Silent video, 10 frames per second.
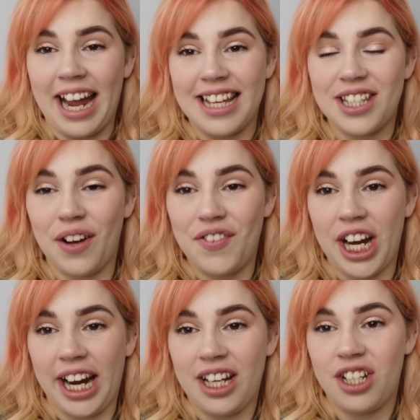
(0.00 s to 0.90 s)
Okay, so I've
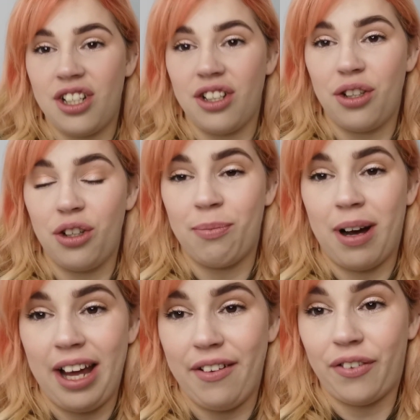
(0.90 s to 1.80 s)
changed to
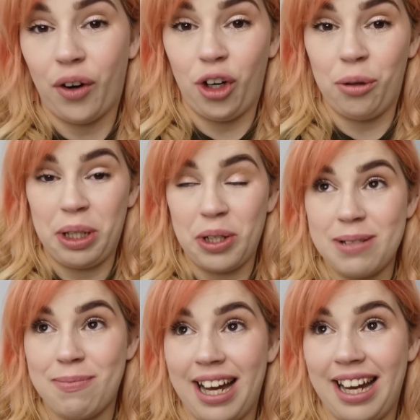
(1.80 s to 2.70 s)
my phone
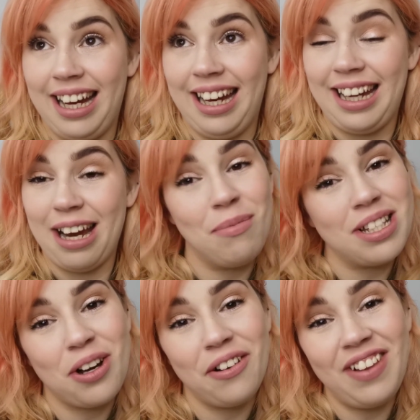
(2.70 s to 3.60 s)
because my
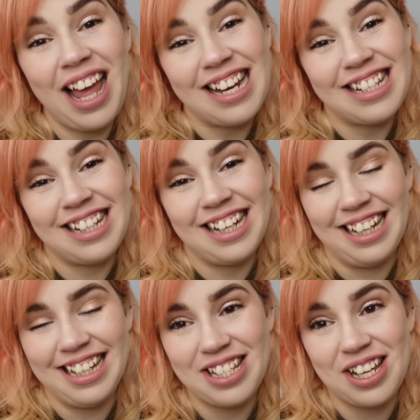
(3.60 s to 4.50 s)
camera's gone flat.
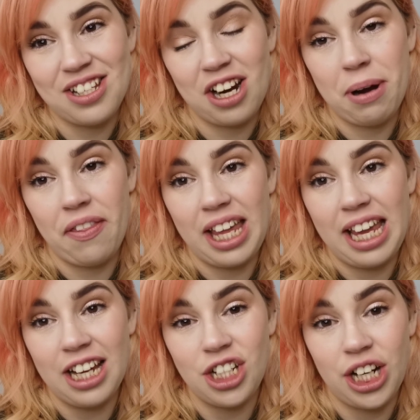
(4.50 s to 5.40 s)
So sorry about the